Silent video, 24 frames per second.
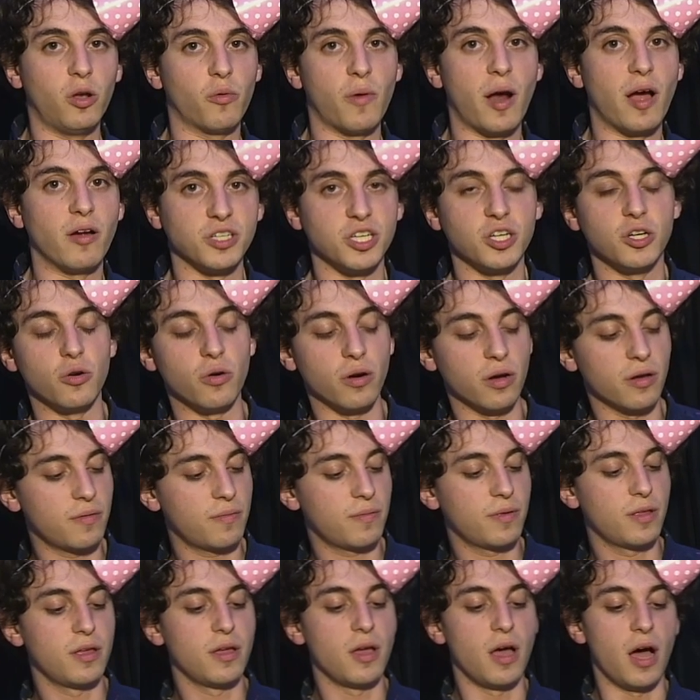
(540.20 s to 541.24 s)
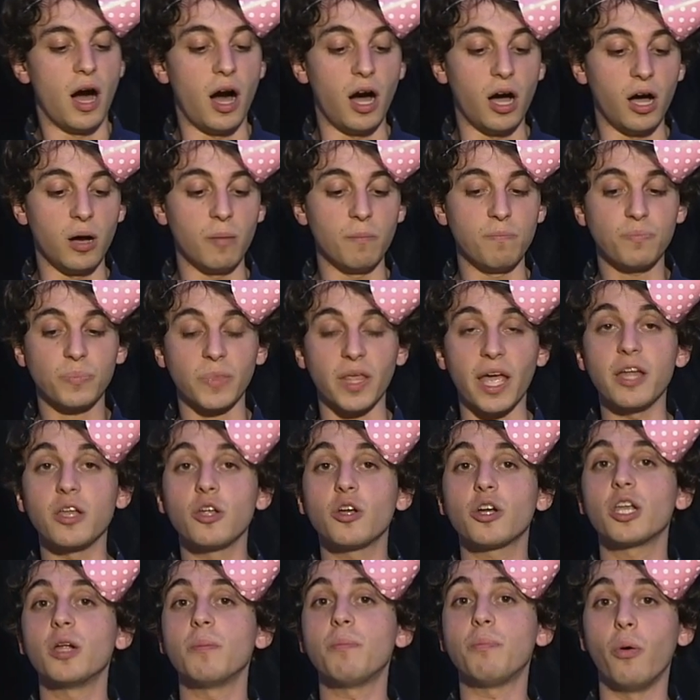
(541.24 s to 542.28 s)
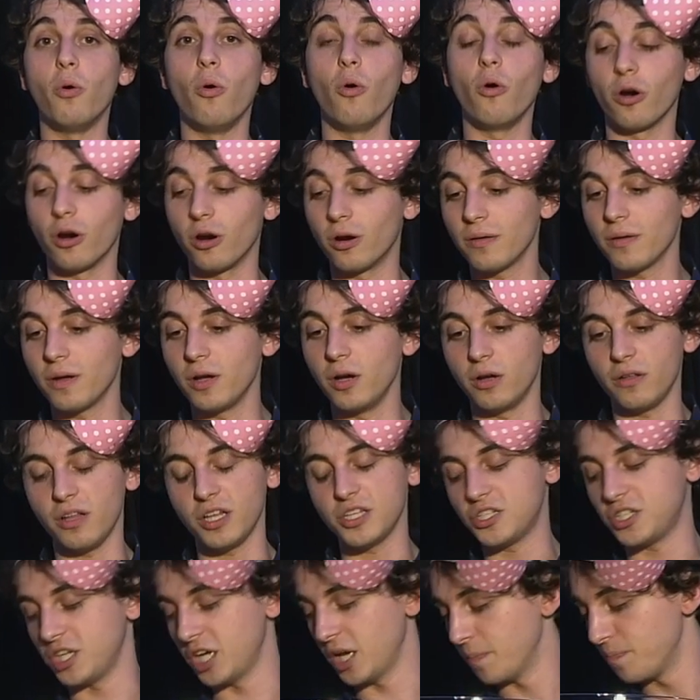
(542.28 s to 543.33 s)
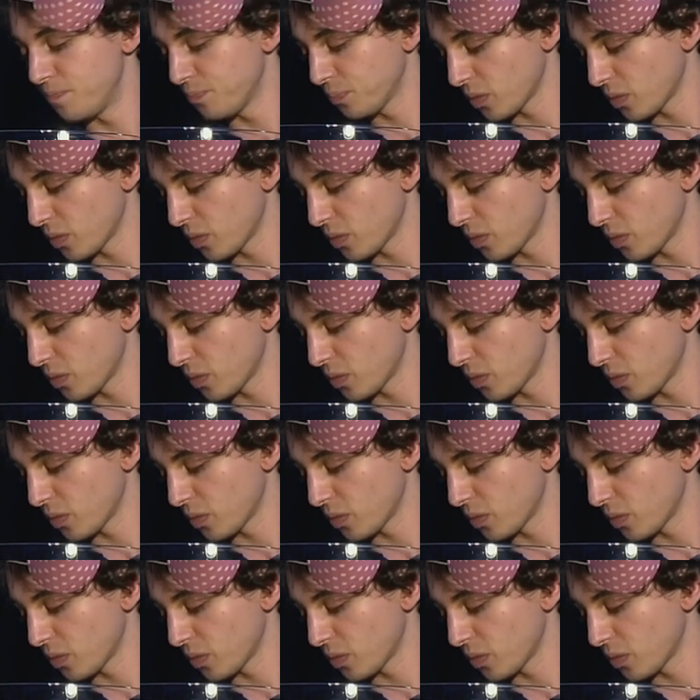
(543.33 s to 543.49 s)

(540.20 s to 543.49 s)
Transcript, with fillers: around you. Um, and you're gonna pour, uh, let's see,